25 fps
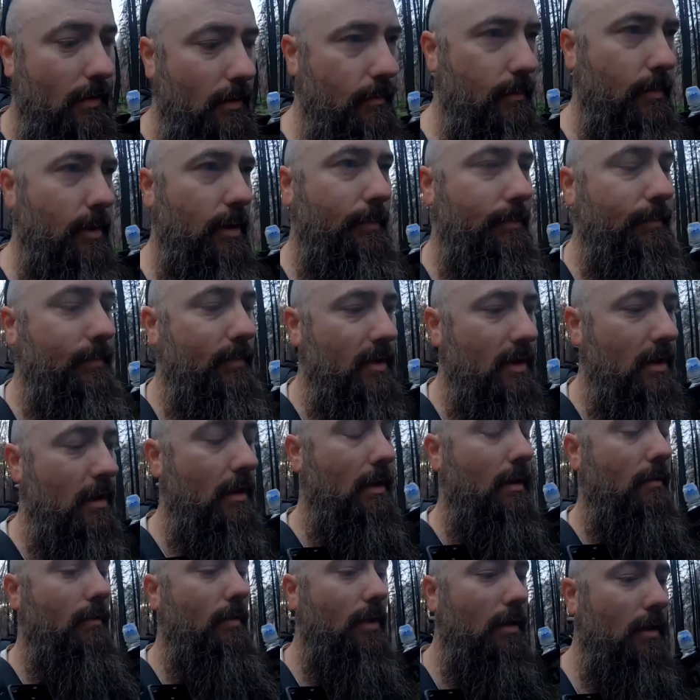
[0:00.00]
But in
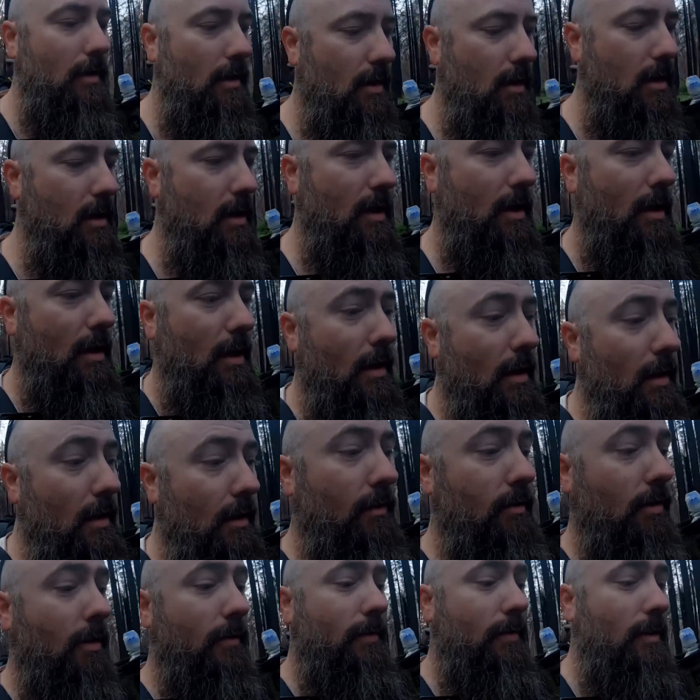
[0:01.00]
any event,
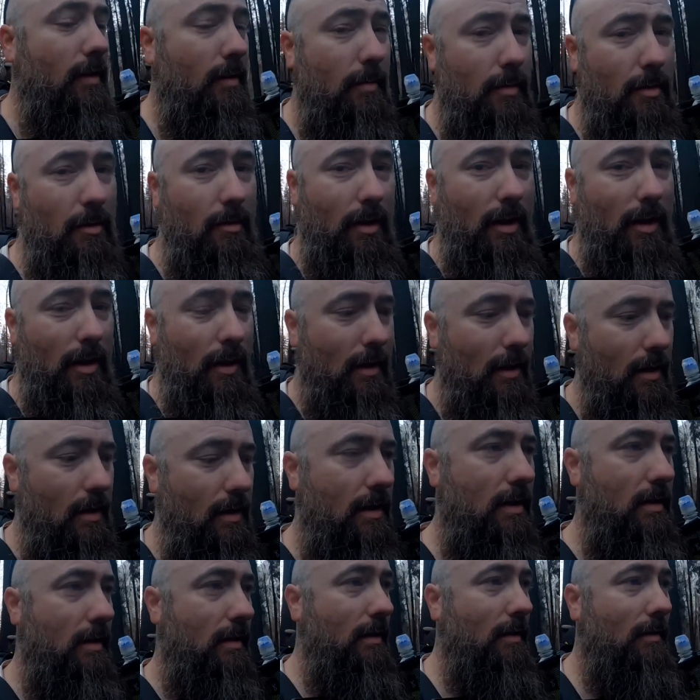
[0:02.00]
so far it's been okay.
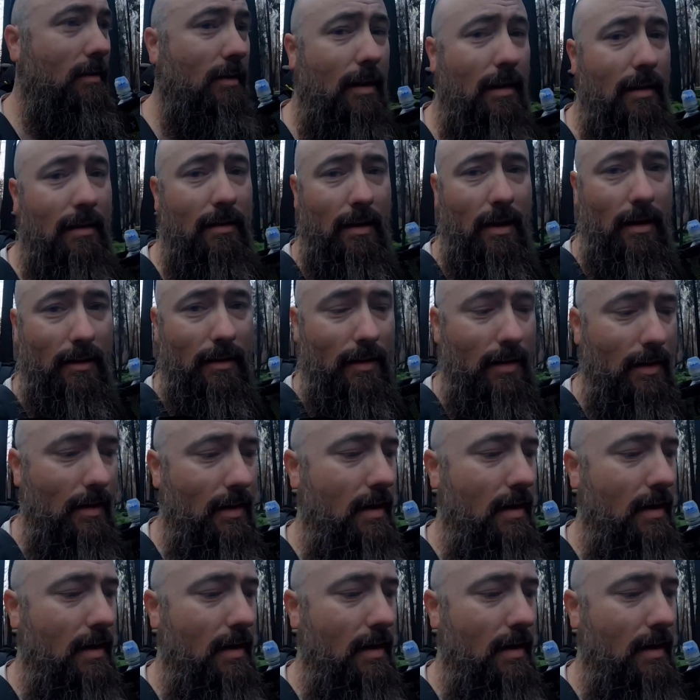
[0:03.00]
Yesterday sucked.